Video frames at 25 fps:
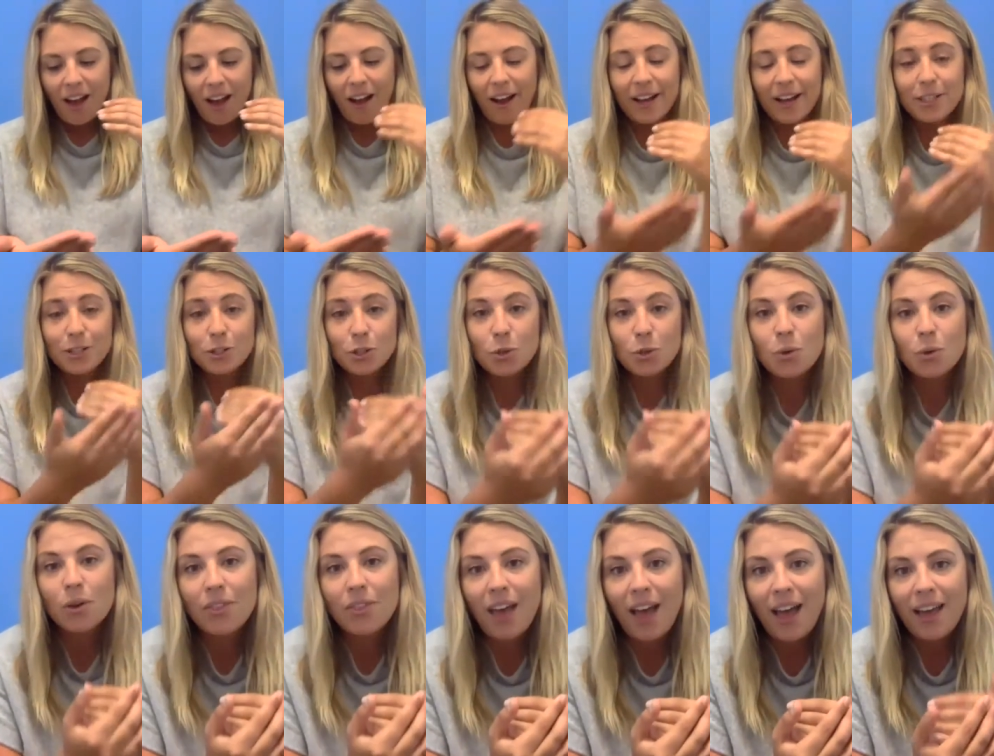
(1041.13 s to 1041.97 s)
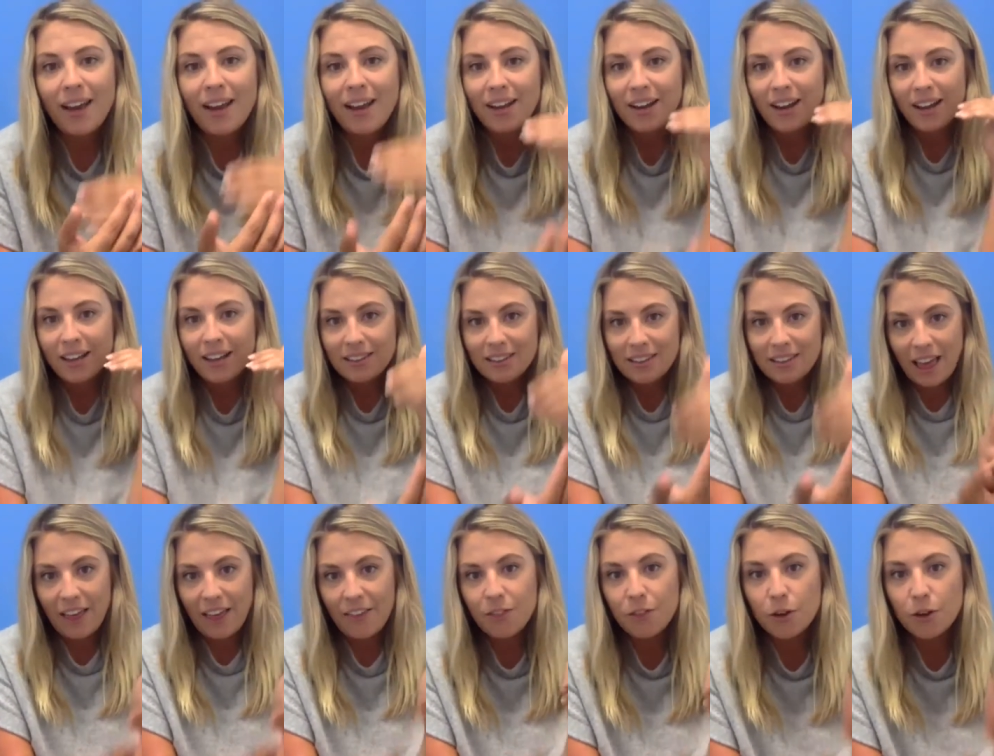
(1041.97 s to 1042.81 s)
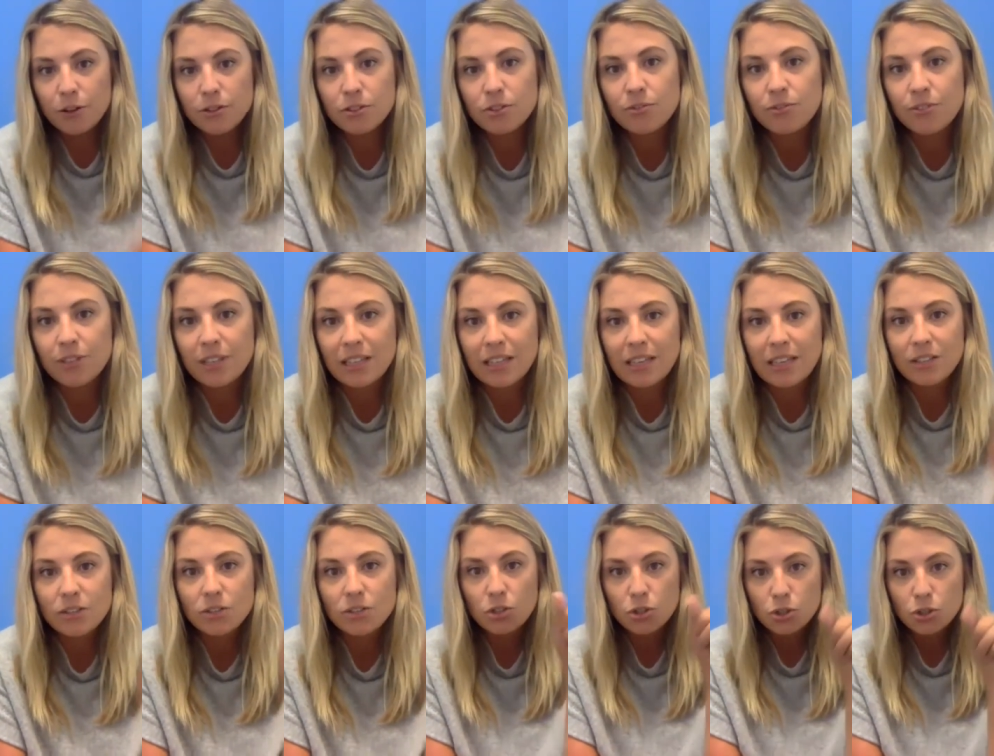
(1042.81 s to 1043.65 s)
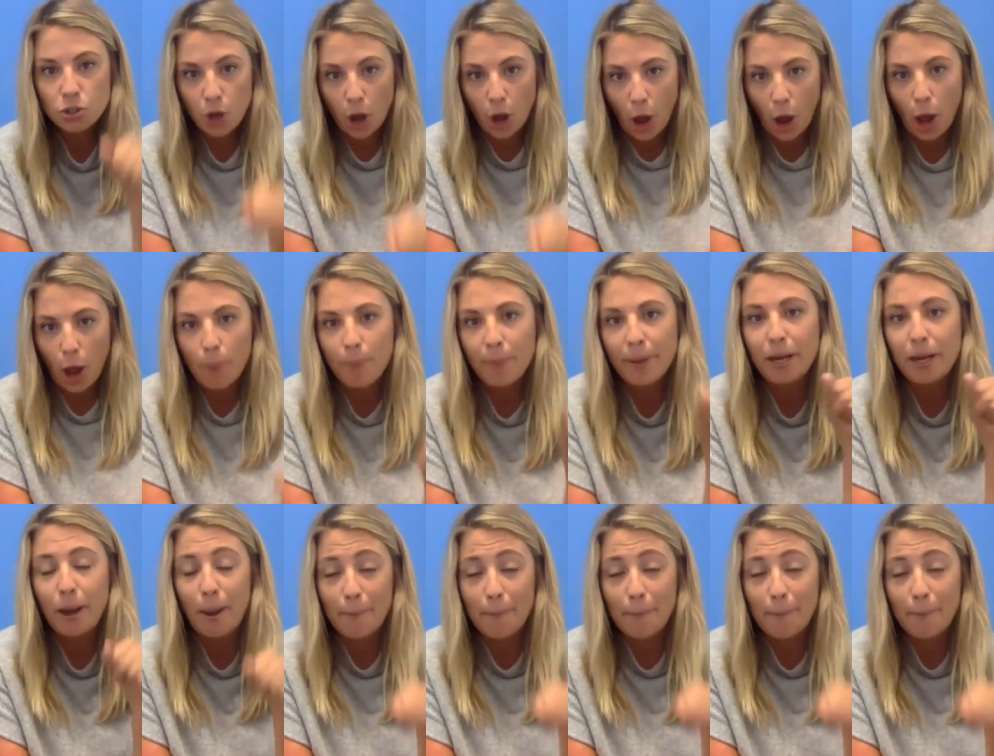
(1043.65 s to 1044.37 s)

I took that and I let those feelings determine